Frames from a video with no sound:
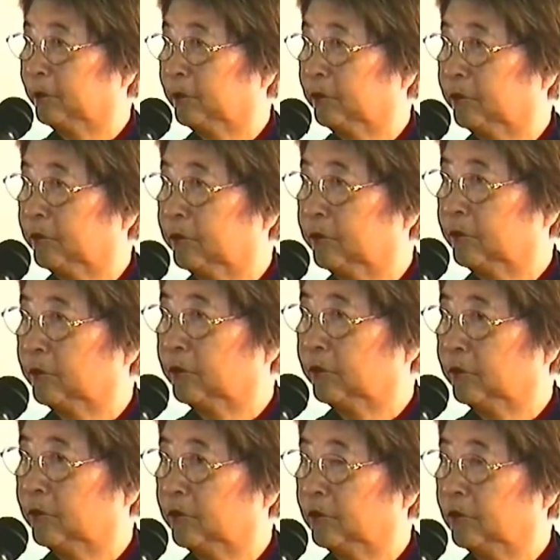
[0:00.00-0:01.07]

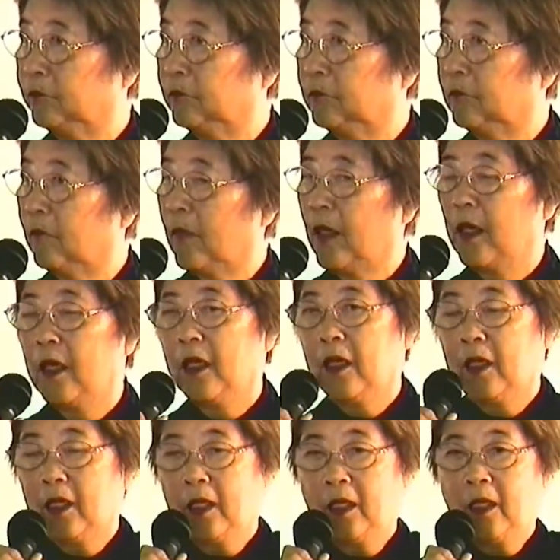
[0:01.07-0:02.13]

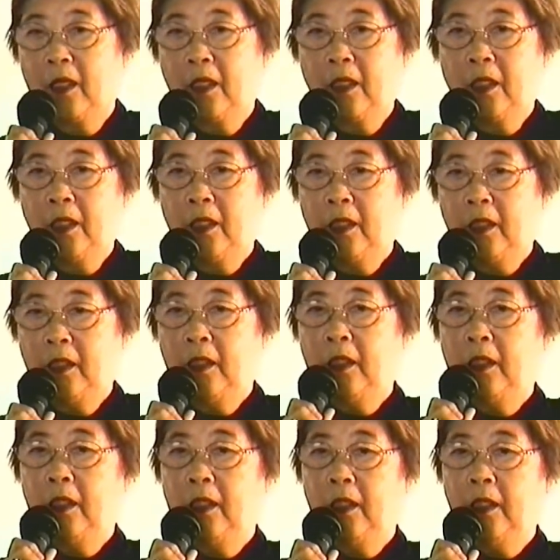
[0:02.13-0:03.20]

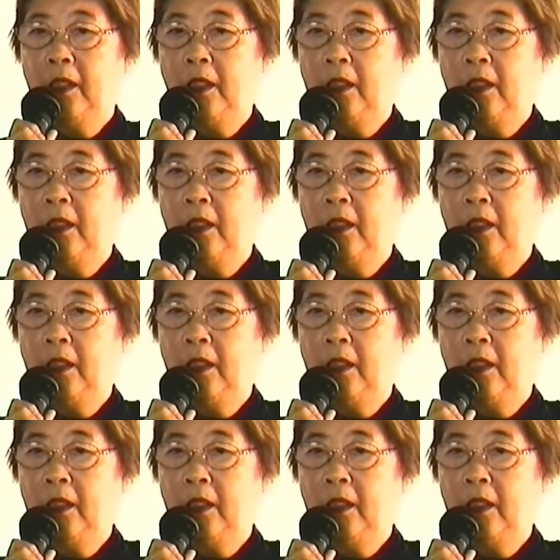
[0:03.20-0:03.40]
Nobody speaks.